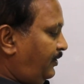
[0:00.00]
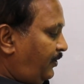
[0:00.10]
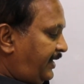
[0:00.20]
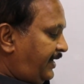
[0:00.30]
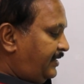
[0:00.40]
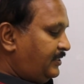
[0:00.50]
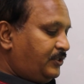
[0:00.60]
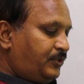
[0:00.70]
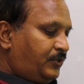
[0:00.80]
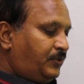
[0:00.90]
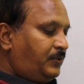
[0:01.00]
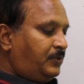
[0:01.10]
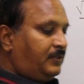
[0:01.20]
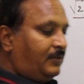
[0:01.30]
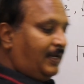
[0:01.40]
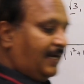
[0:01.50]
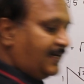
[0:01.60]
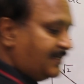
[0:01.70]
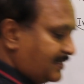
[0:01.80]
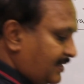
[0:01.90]
Okay, so
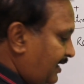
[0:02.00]
let us